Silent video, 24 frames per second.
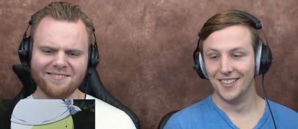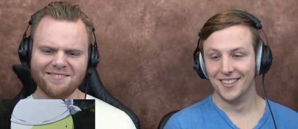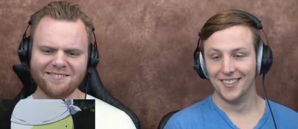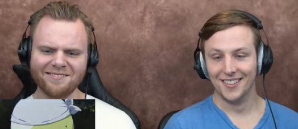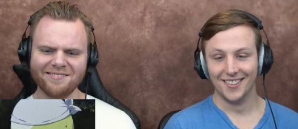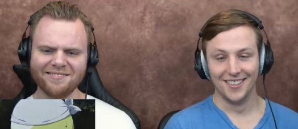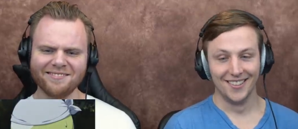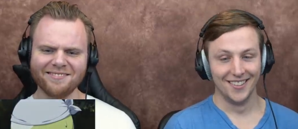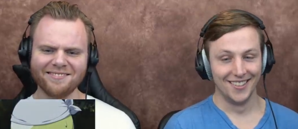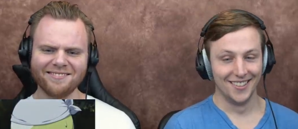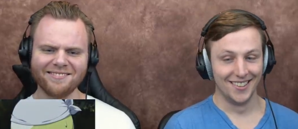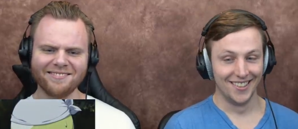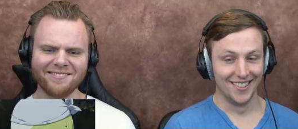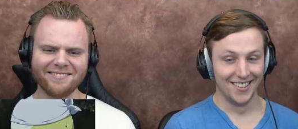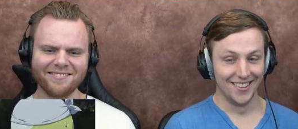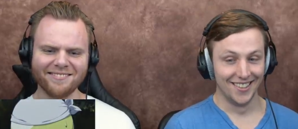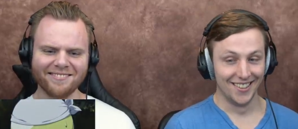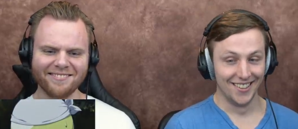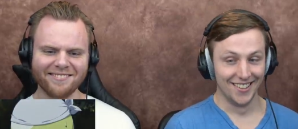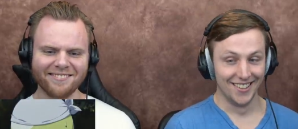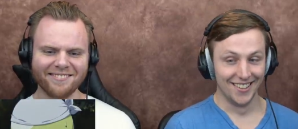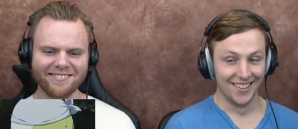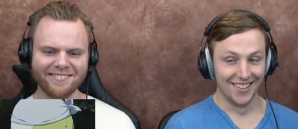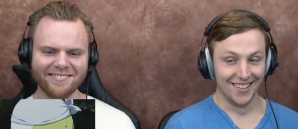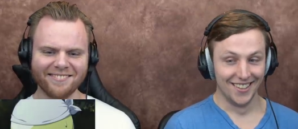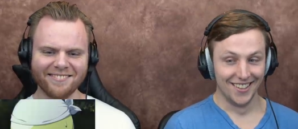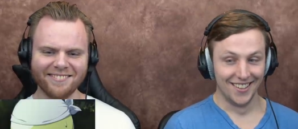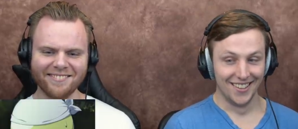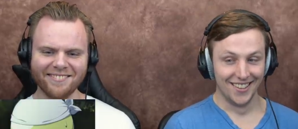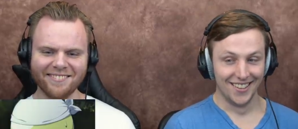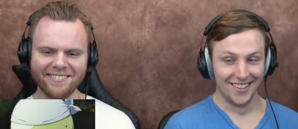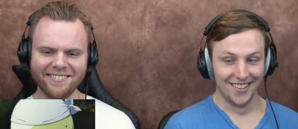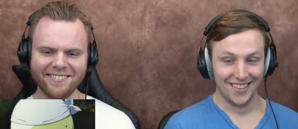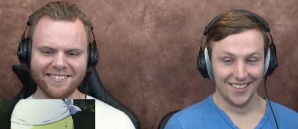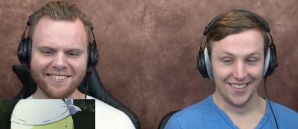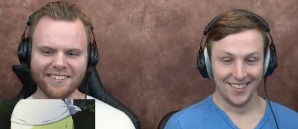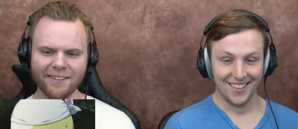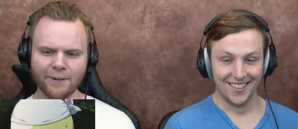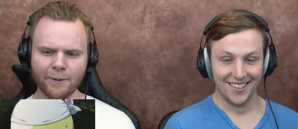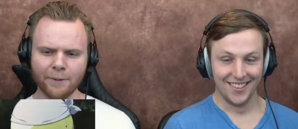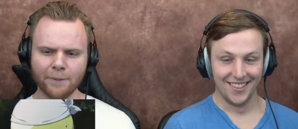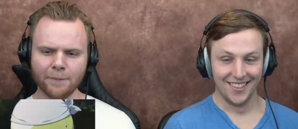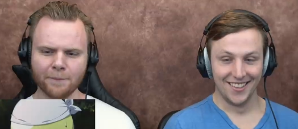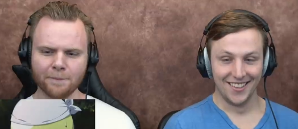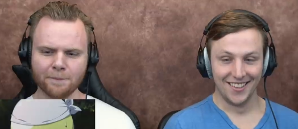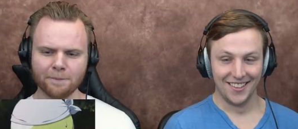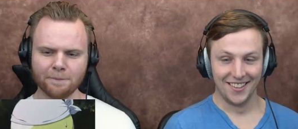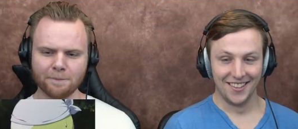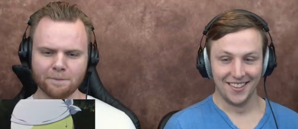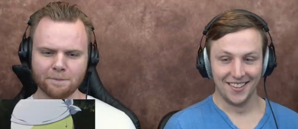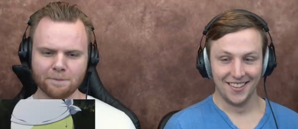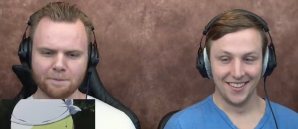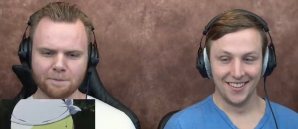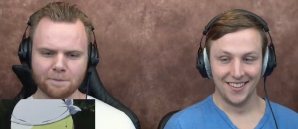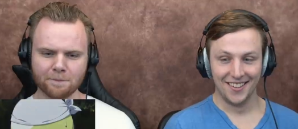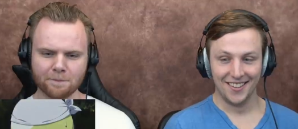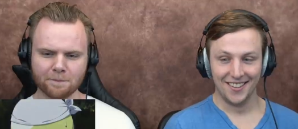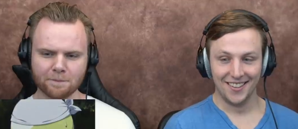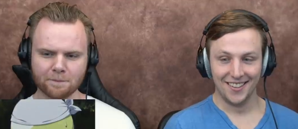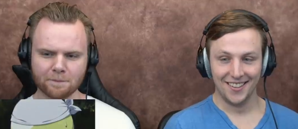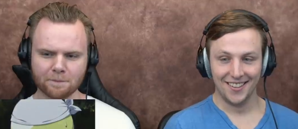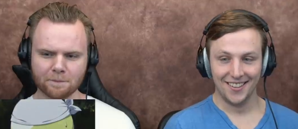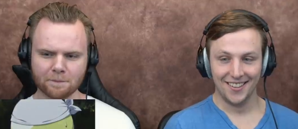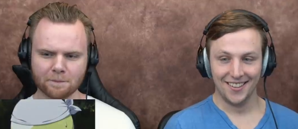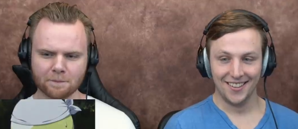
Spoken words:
Nothing is said.